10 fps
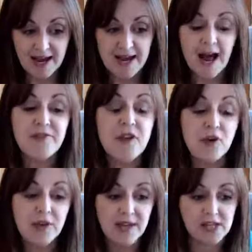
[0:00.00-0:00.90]
And the
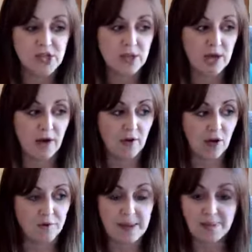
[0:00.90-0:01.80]
other issue that a lot
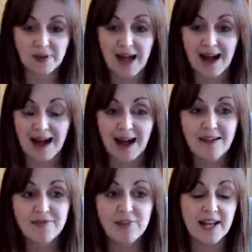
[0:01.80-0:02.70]
of people
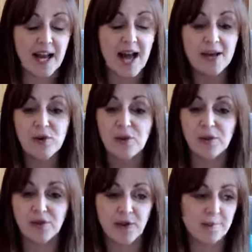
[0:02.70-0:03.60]
have, like, I
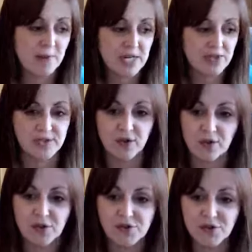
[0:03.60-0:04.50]
know that money doesn't grow
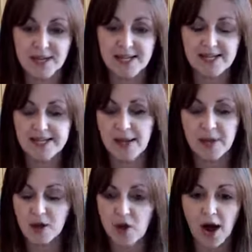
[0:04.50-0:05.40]
on trees and
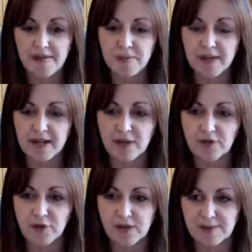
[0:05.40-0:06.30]
that not everybody can
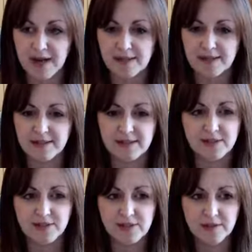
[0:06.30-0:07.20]
afford a marketing
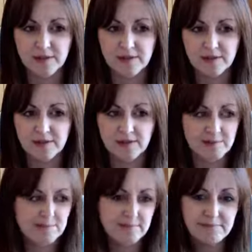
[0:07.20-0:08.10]
consultant.
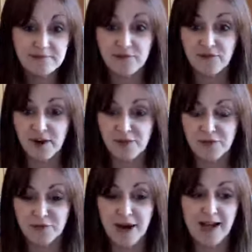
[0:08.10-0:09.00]
It's fair
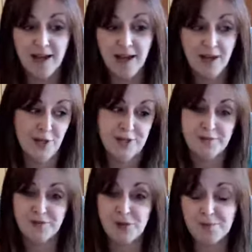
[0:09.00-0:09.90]
enough, right?
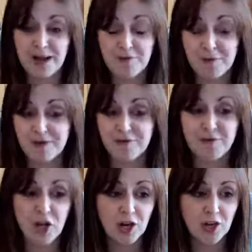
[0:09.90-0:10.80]
You might have been
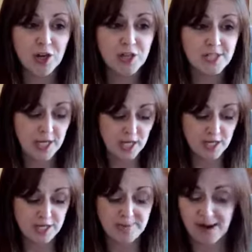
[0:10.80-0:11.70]
furloughed,
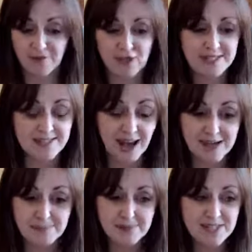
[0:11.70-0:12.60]
you might have only
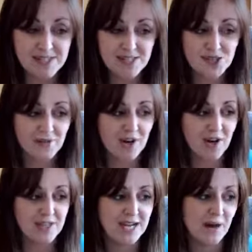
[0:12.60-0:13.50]
started a business during
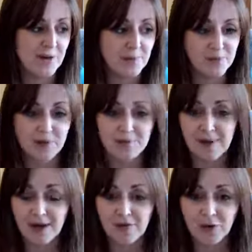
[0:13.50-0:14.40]
lockdown, you
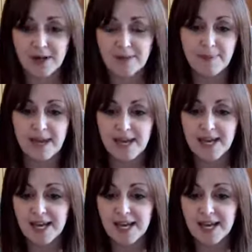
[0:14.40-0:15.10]
might have only been